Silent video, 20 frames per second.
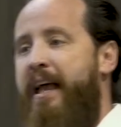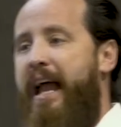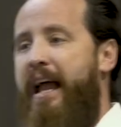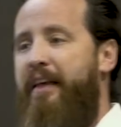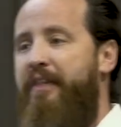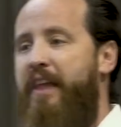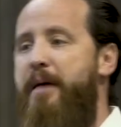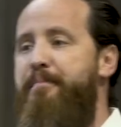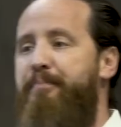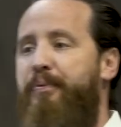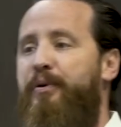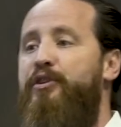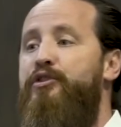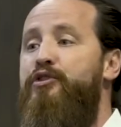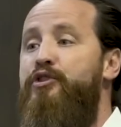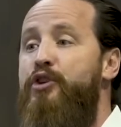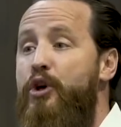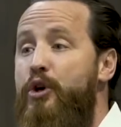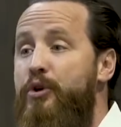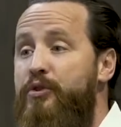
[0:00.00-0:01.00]
and they
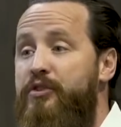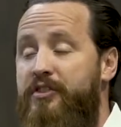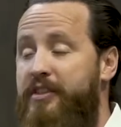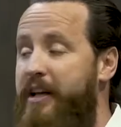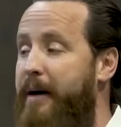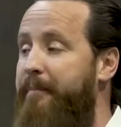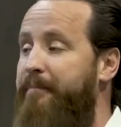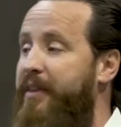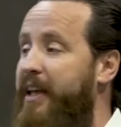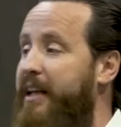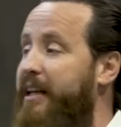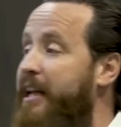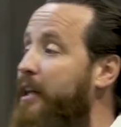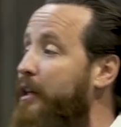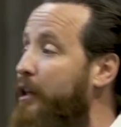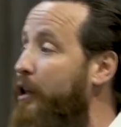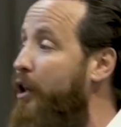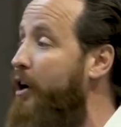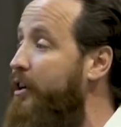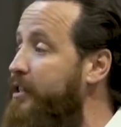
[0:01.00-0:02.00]
produce something that
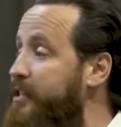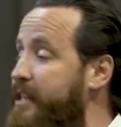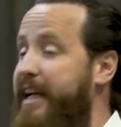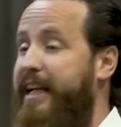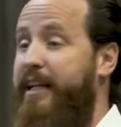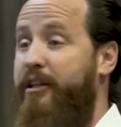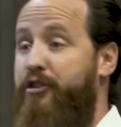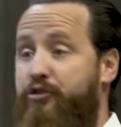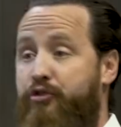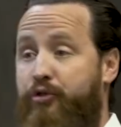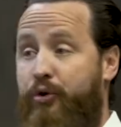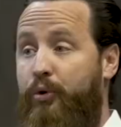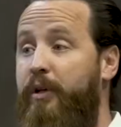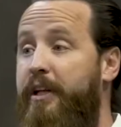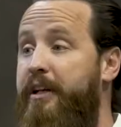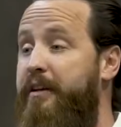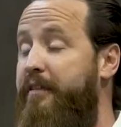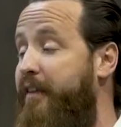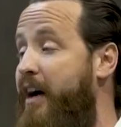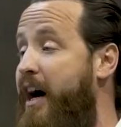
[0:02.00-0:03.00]
looks like it's
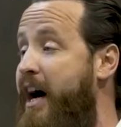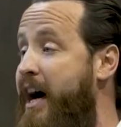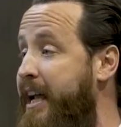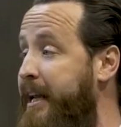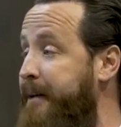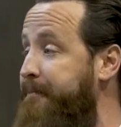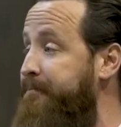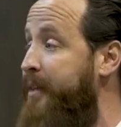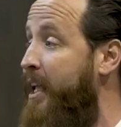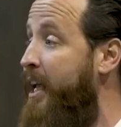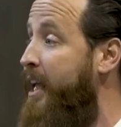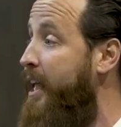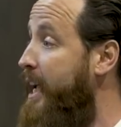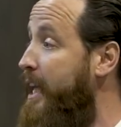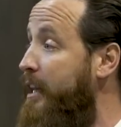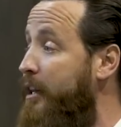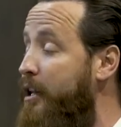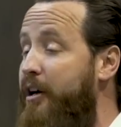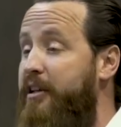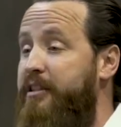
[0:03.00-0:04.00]
truly divine?
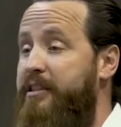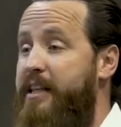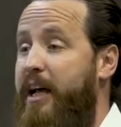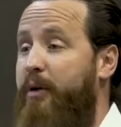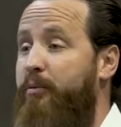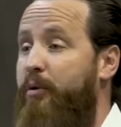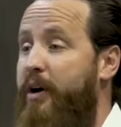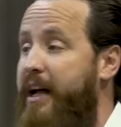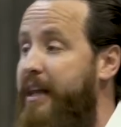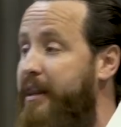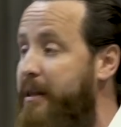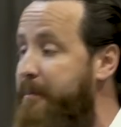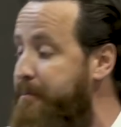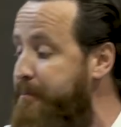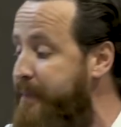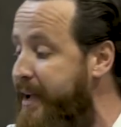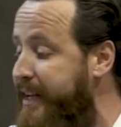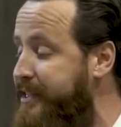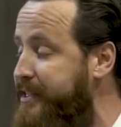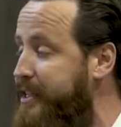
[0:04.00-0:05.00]
It looks like we're in the
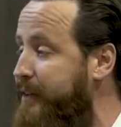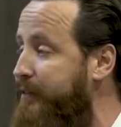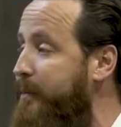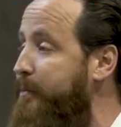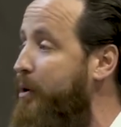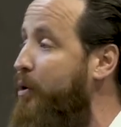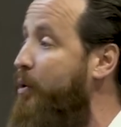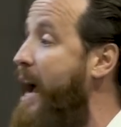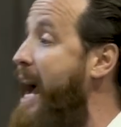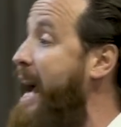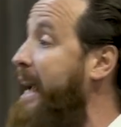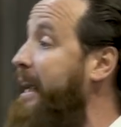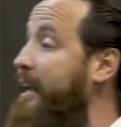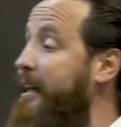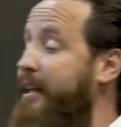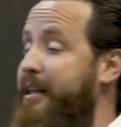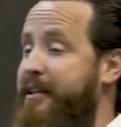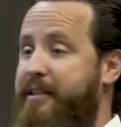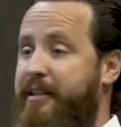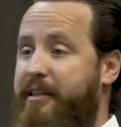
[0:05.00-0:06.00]
midst of the
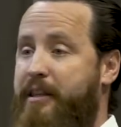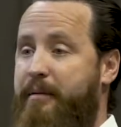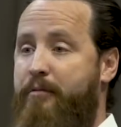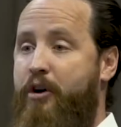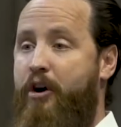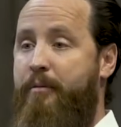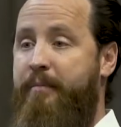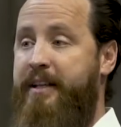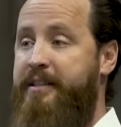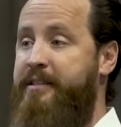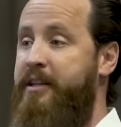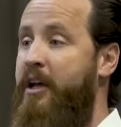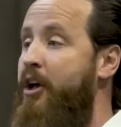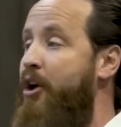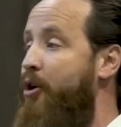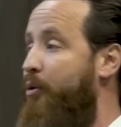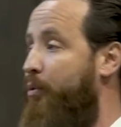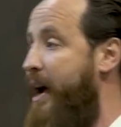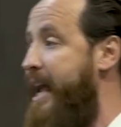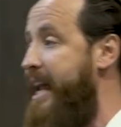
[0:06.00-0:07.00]
miraculous at the moment.
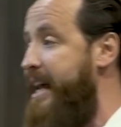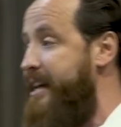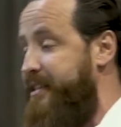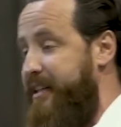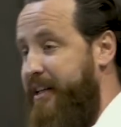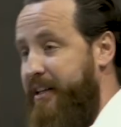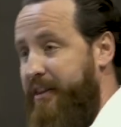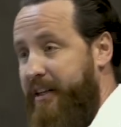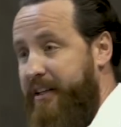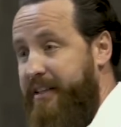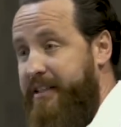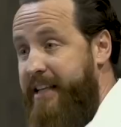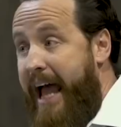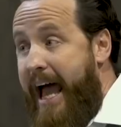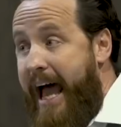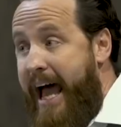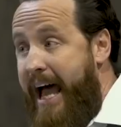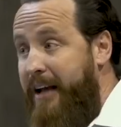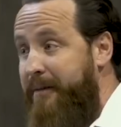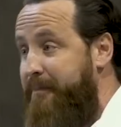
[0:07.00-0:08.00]
Raising the
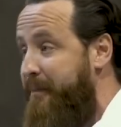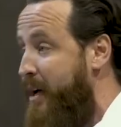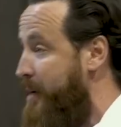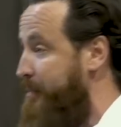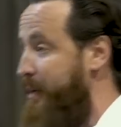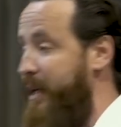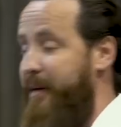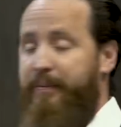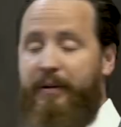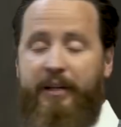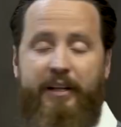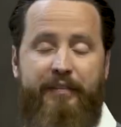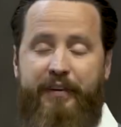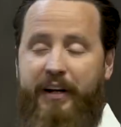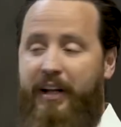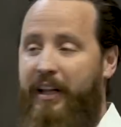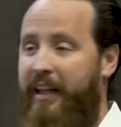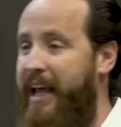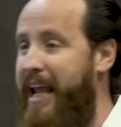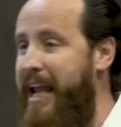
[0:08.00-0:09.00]
dead, people have
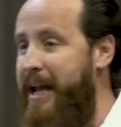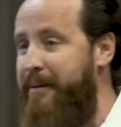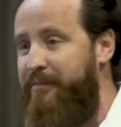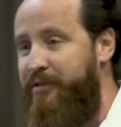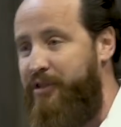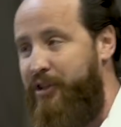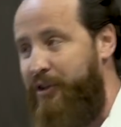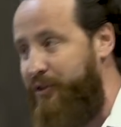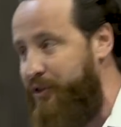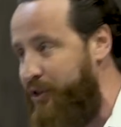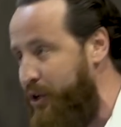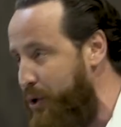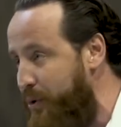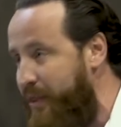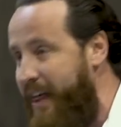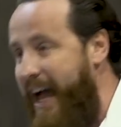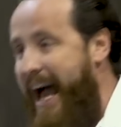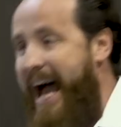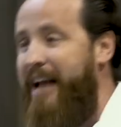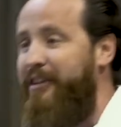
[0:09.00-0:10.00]
claimed to do
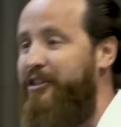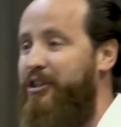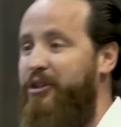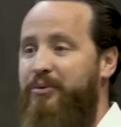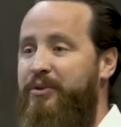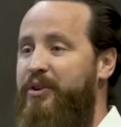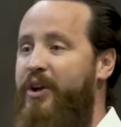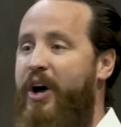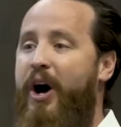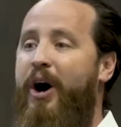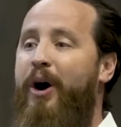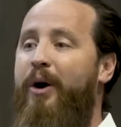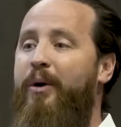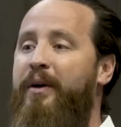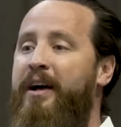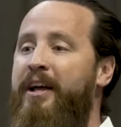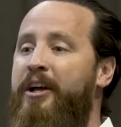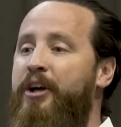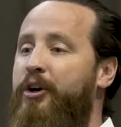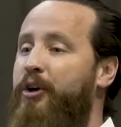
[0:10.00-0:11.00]
that, you
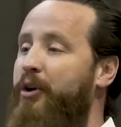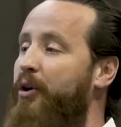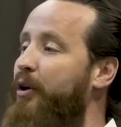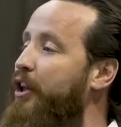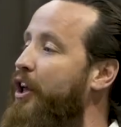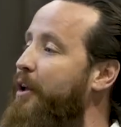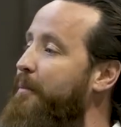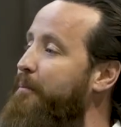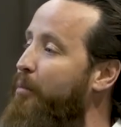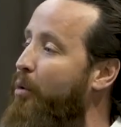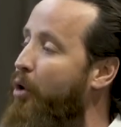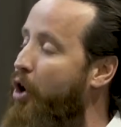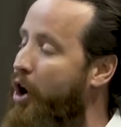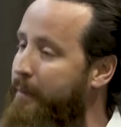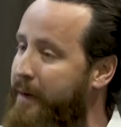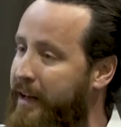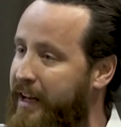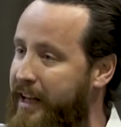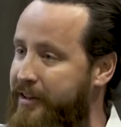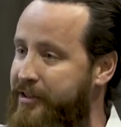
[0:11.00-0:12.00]
know. Early
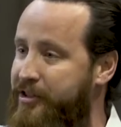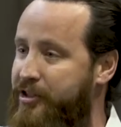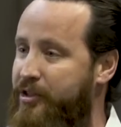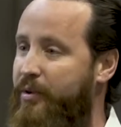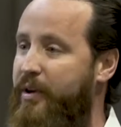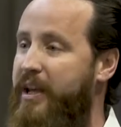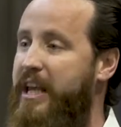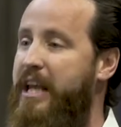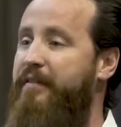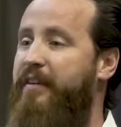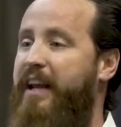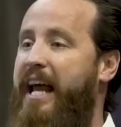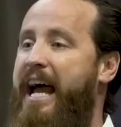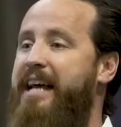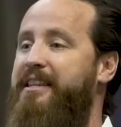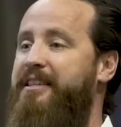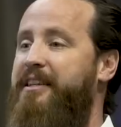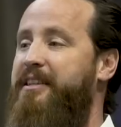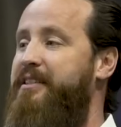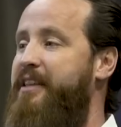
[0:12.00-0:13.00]
Mormon history even
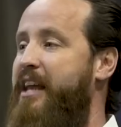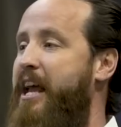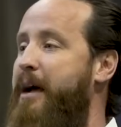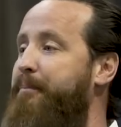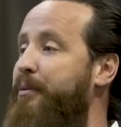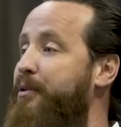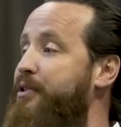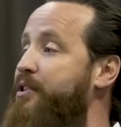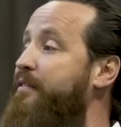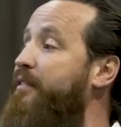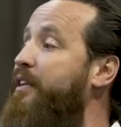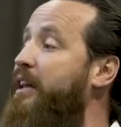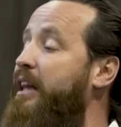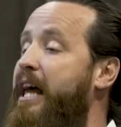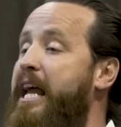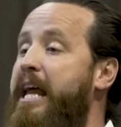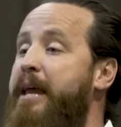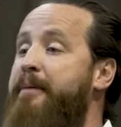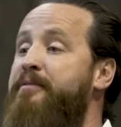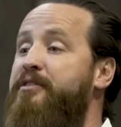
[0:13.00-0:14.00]
has examples of
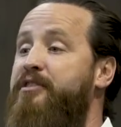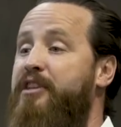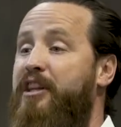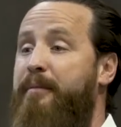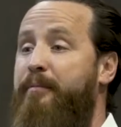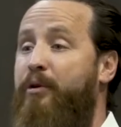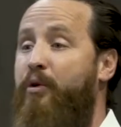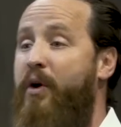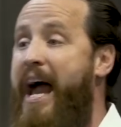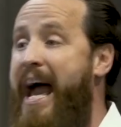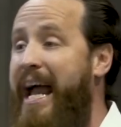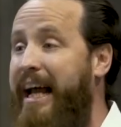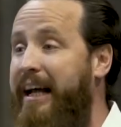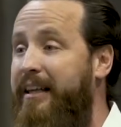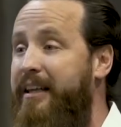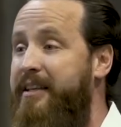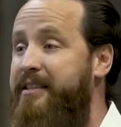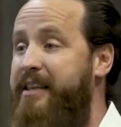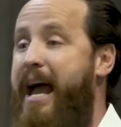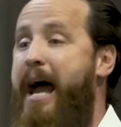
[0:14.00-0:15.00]
claims to the
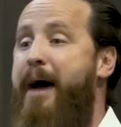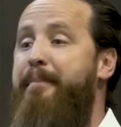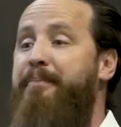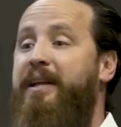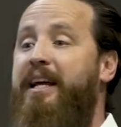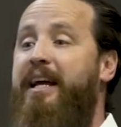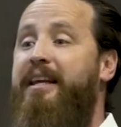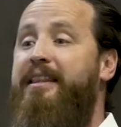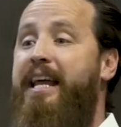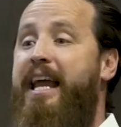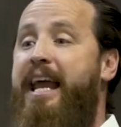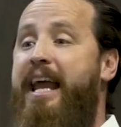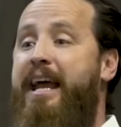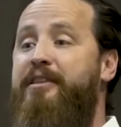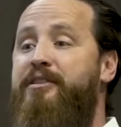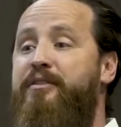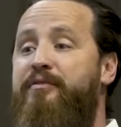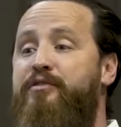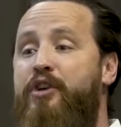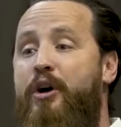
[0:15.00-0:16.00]
miraculous happening at the
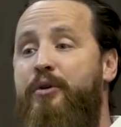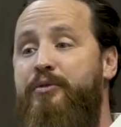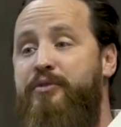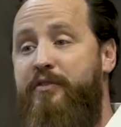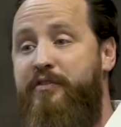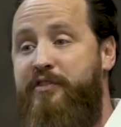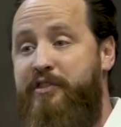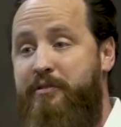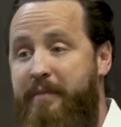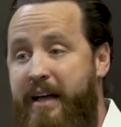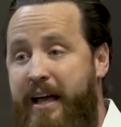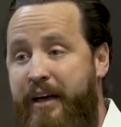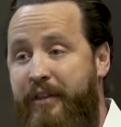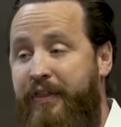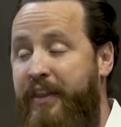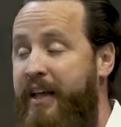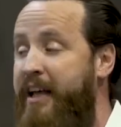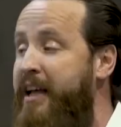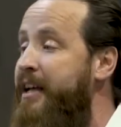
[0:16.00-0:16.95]
hands of Joseph Smith.